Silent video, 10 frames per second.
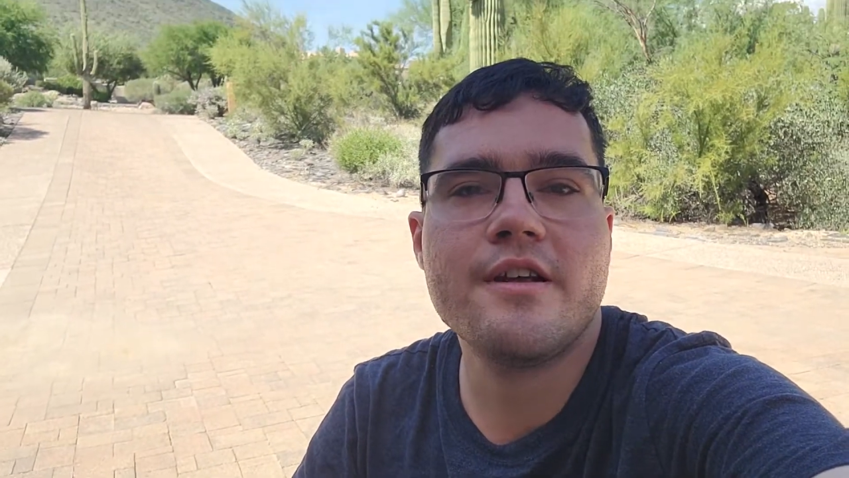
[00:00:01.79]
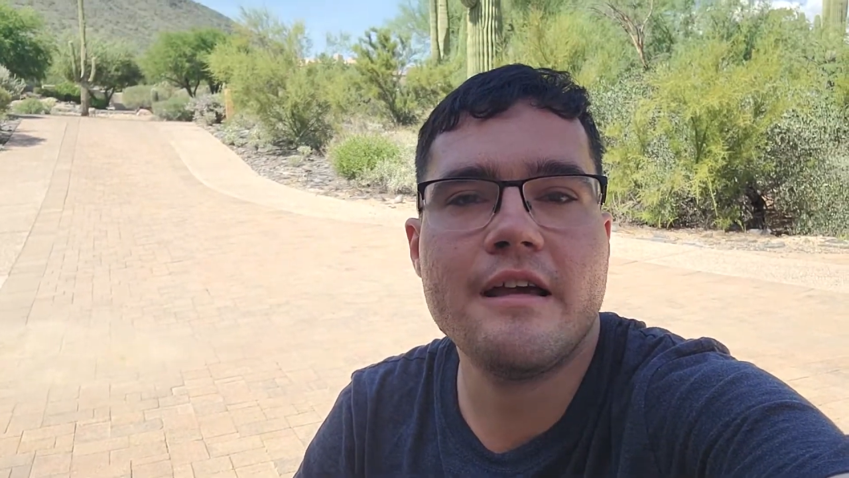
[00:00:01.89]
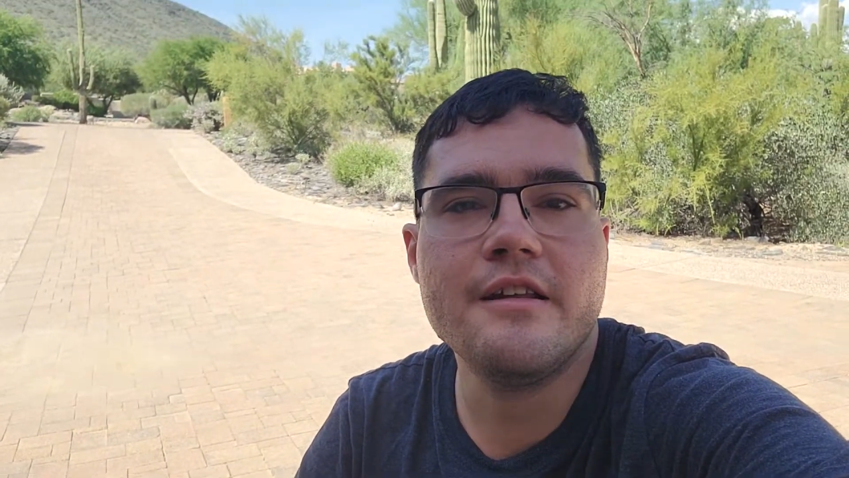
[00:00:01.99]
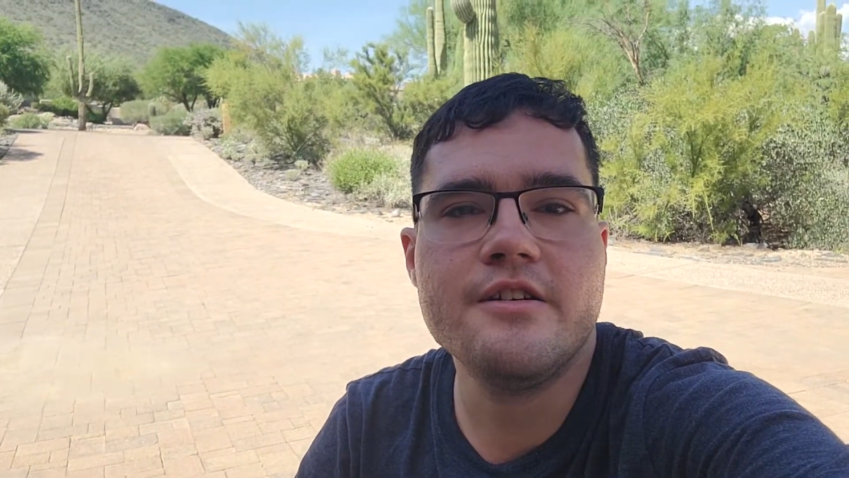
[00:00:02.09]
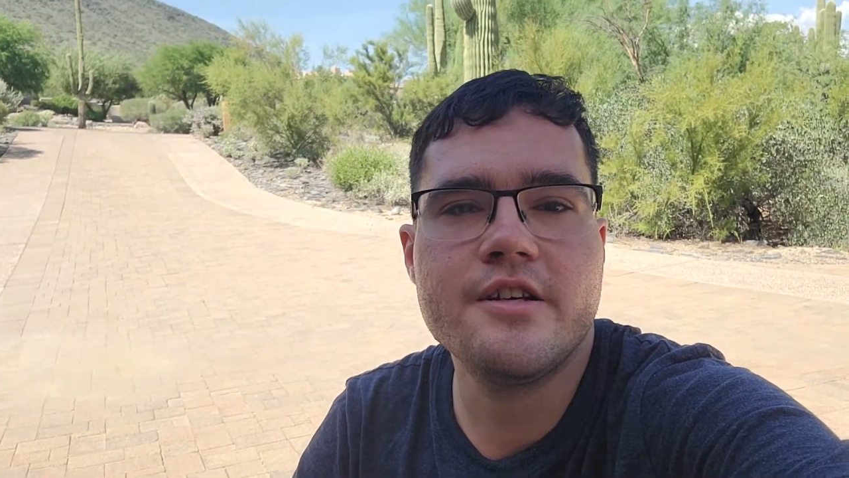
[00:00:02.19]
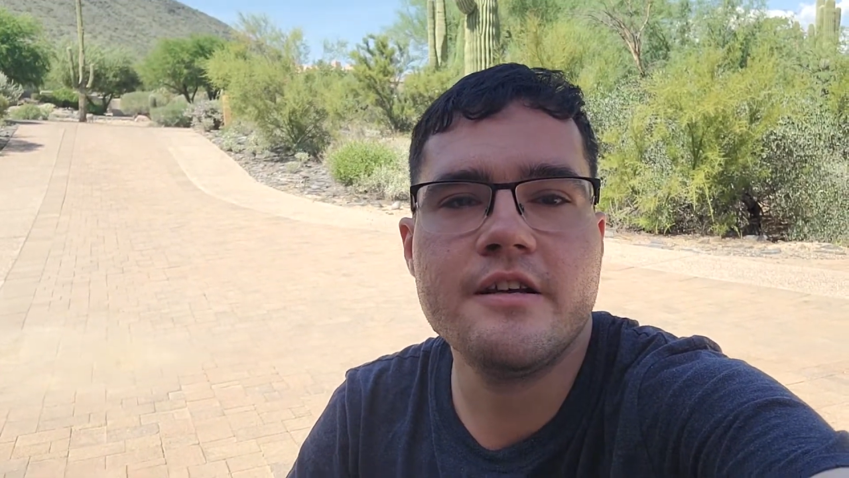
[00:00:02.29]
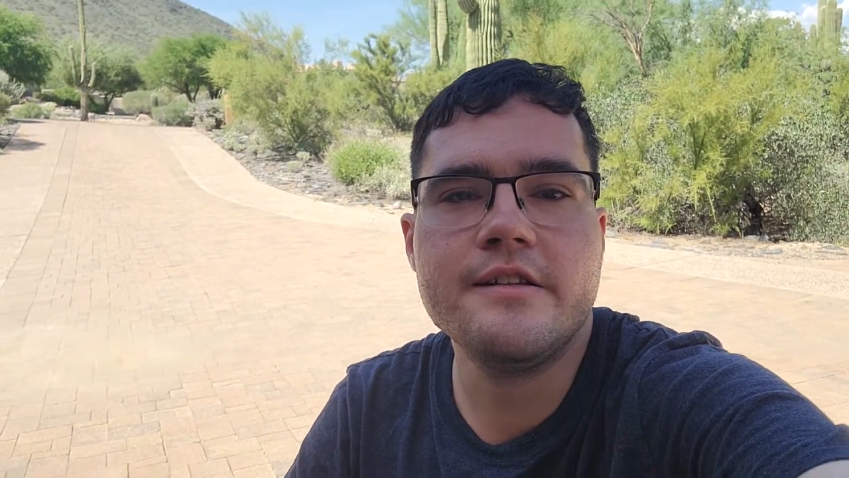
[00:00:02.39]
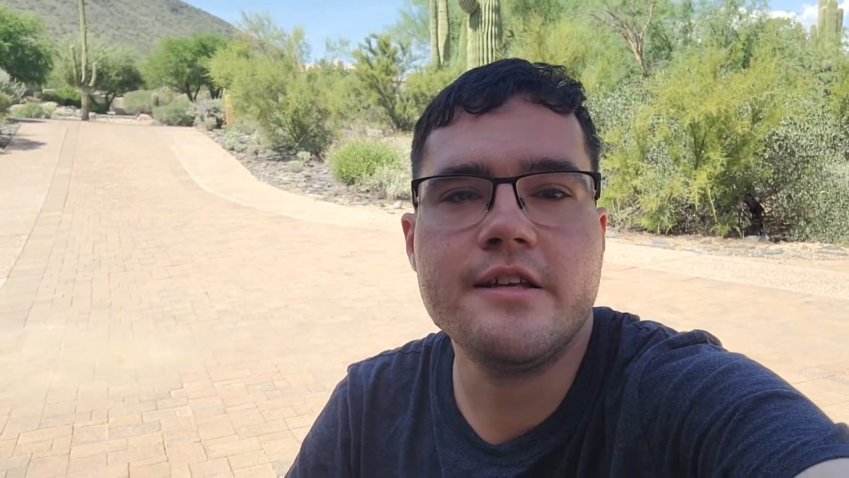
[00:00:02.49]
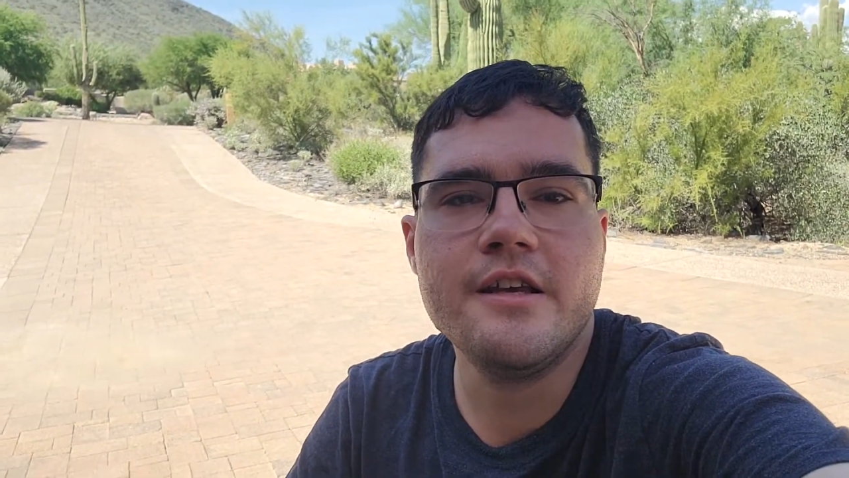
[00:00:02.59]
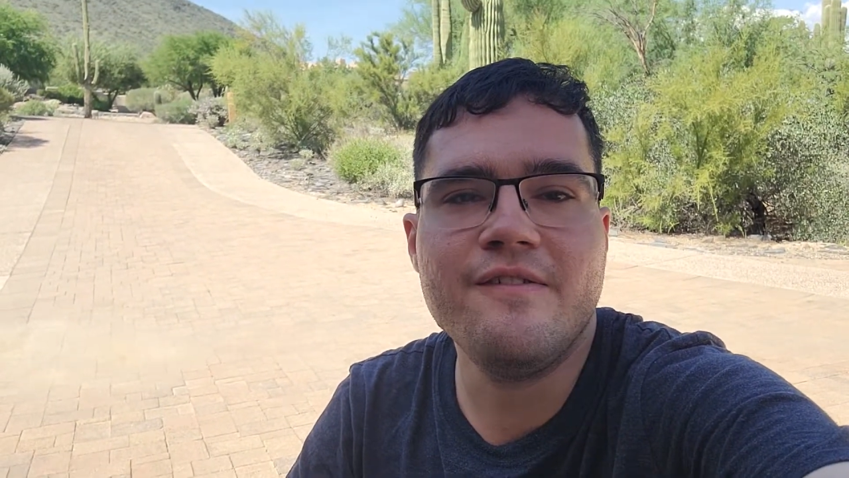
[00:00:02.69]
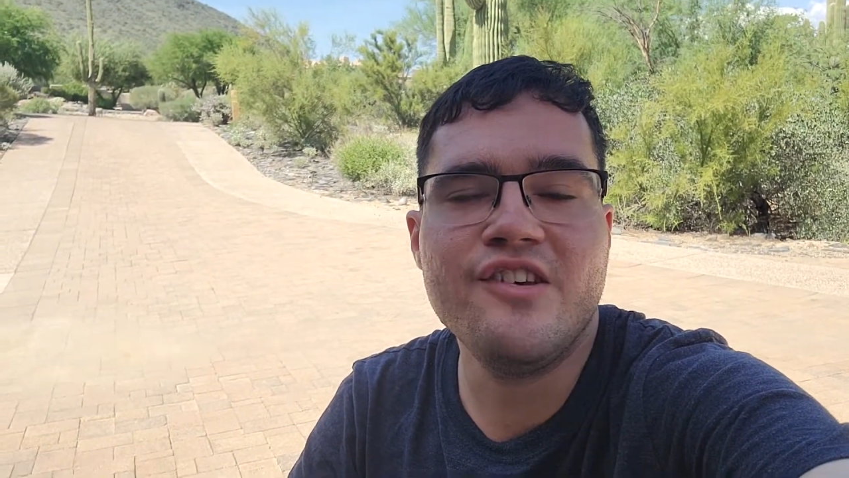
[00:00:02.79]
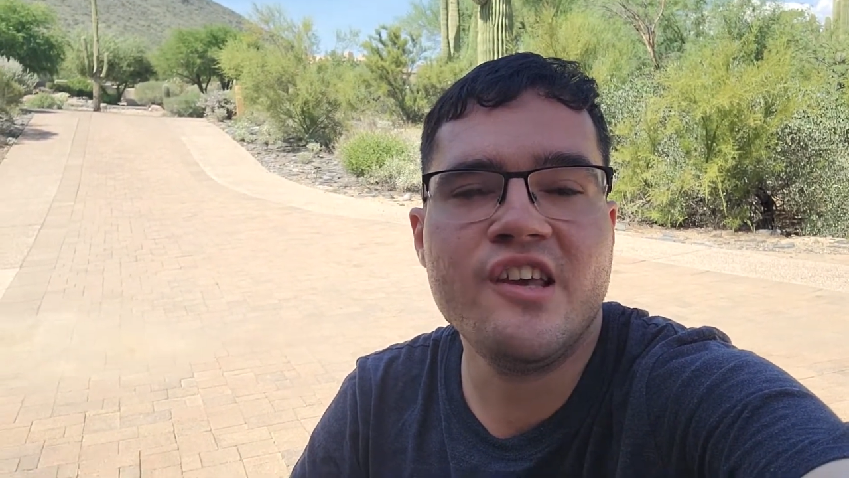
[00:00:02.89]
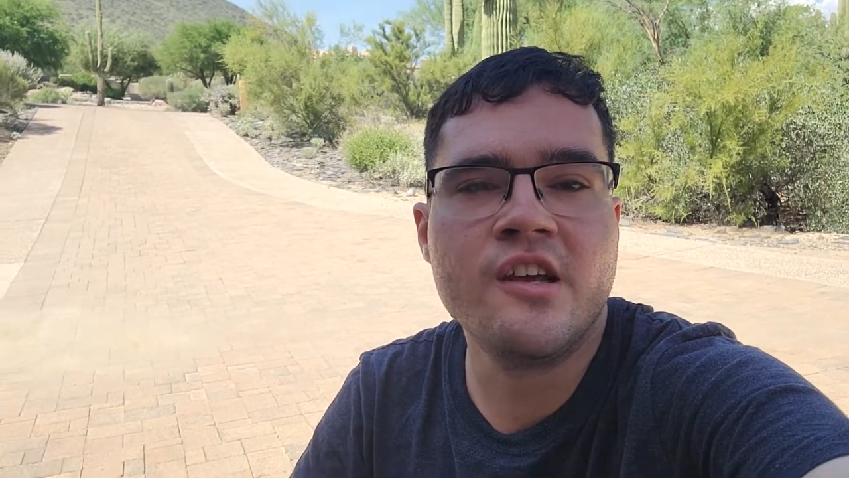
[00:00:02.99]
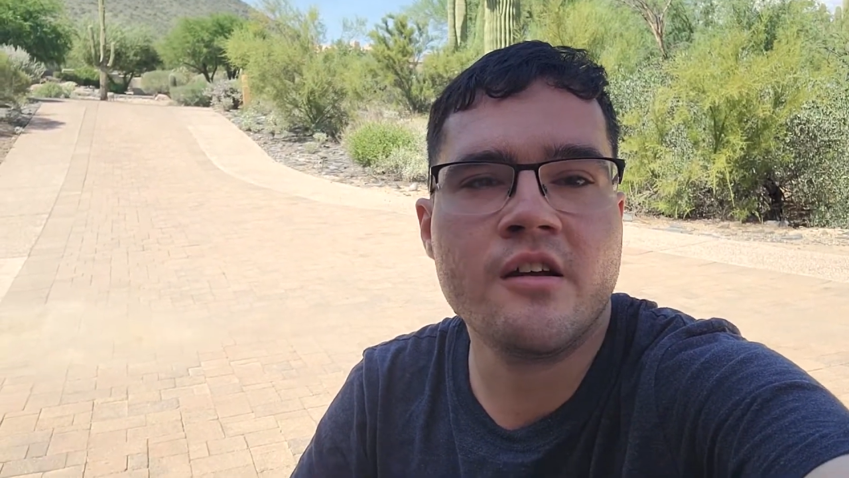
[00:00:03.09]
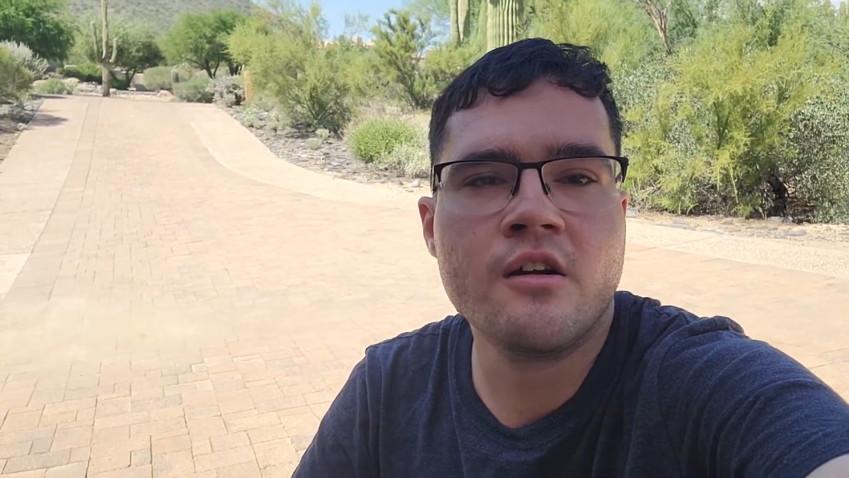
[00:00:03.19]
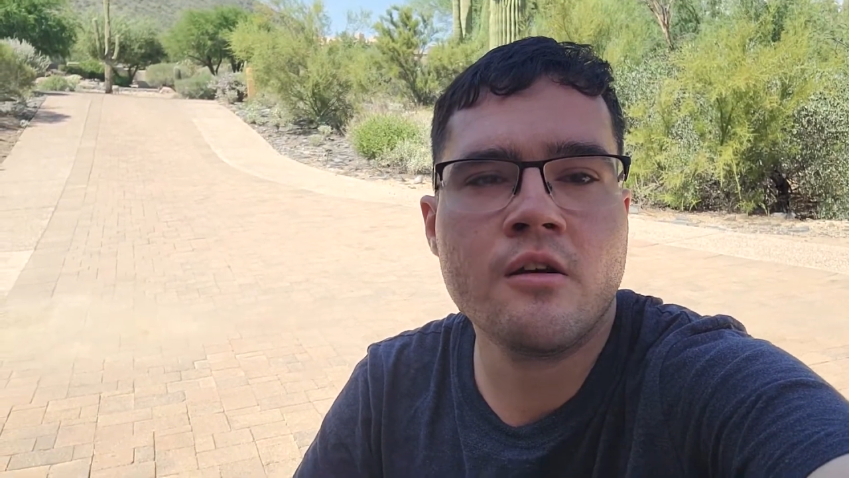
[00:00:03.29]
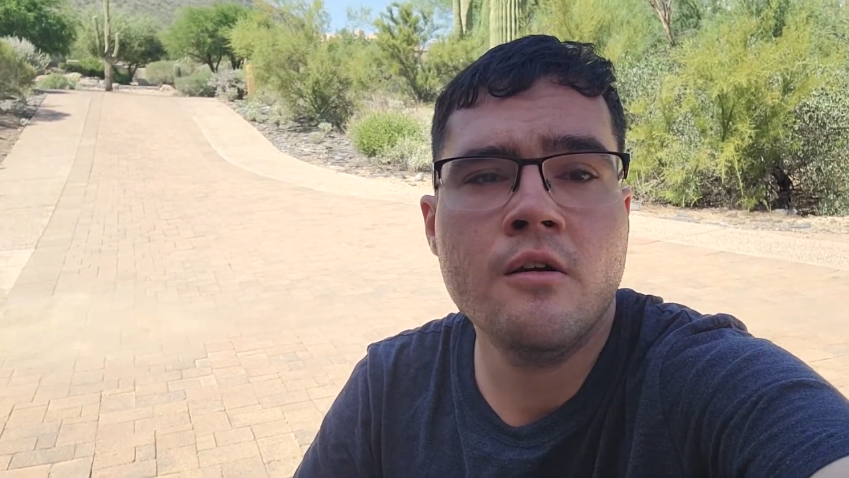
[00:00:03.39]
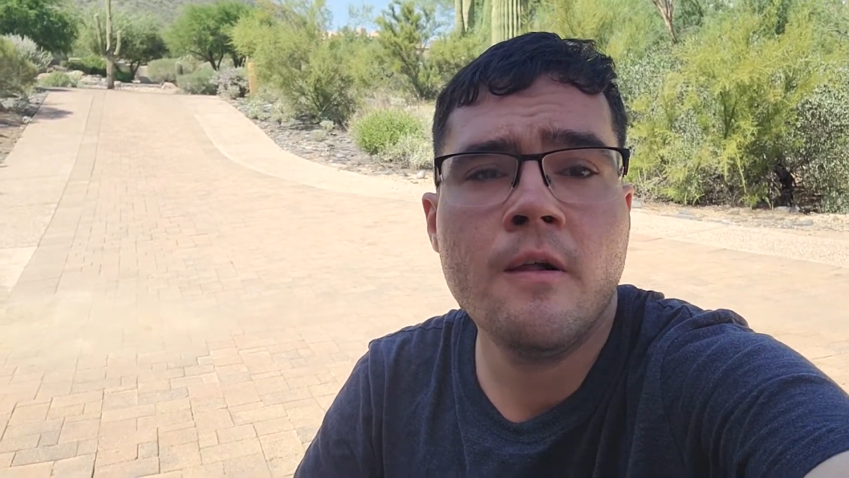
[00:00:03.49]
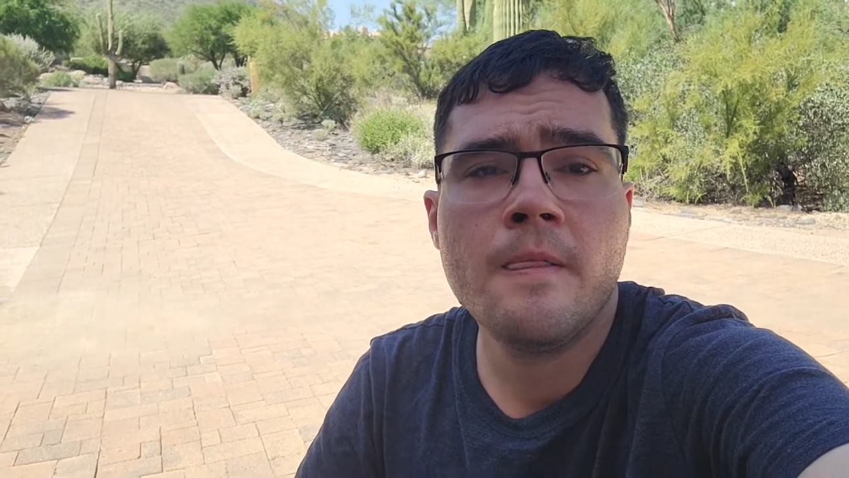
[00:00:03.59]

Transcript: Danny G TV here.